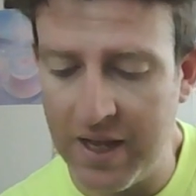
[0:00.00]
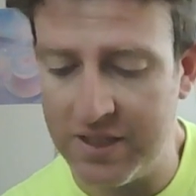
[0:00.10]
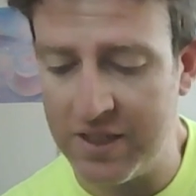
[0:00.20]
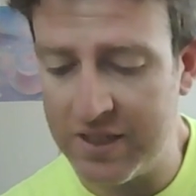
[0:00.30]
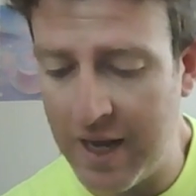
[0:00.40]

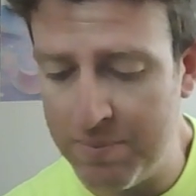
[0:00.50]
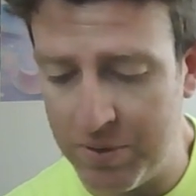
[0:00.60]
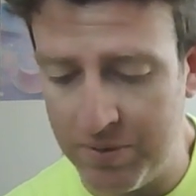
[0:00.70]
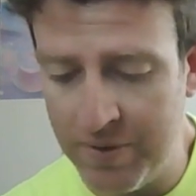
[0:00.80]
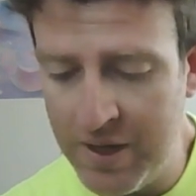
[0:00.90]
As an
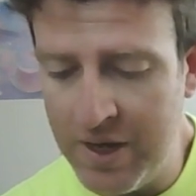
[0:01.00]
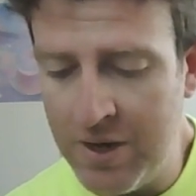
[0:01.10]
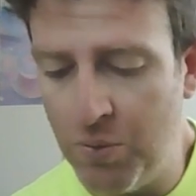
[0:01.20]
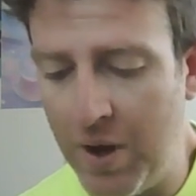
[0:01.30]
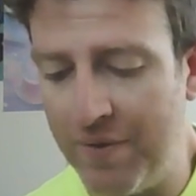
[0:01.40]
example,
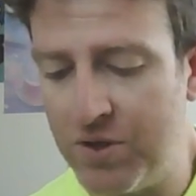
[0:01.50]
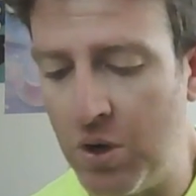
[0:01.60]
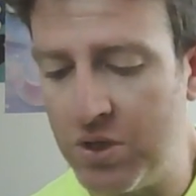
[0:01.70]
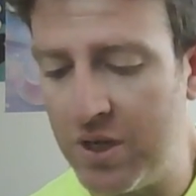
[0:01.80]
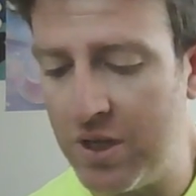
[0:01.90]
we have
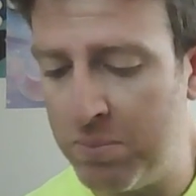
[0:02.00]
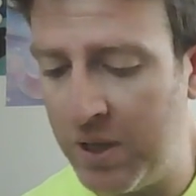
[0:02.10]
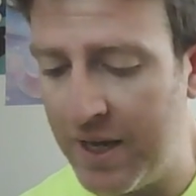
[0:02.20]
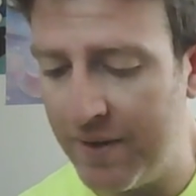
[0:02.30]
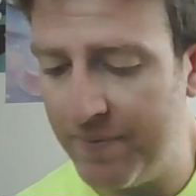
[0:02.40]
chosen the
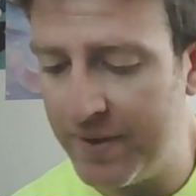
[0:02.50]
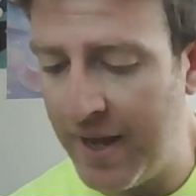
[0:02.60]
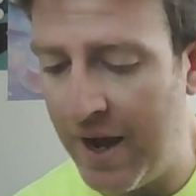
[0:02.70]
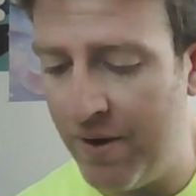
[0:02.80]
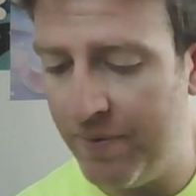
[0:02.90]
plate,
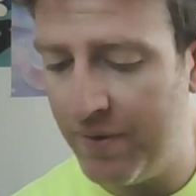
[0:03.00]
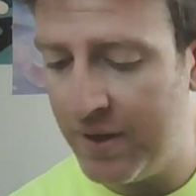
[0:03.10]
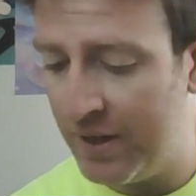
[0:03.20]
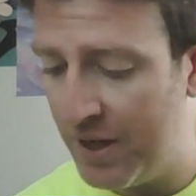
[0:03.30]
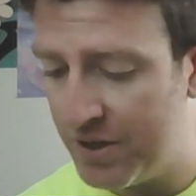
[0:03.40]
now
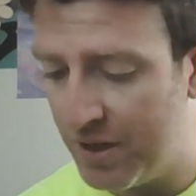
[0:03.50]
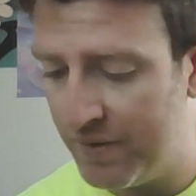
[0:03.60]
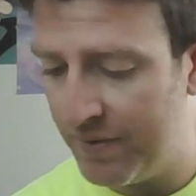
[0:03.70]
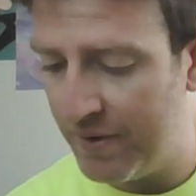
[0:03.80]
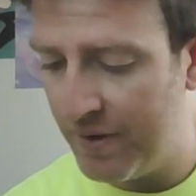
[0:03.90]
in
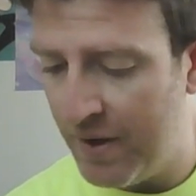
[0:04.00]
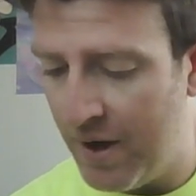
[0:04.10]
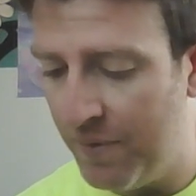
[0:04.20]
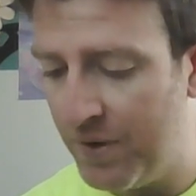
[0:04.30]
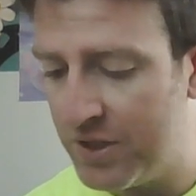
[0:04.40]
London,
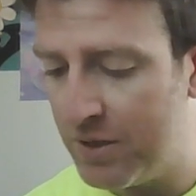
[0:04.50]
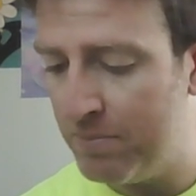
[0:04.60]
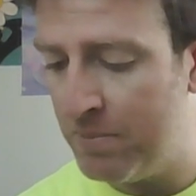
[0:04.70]
of which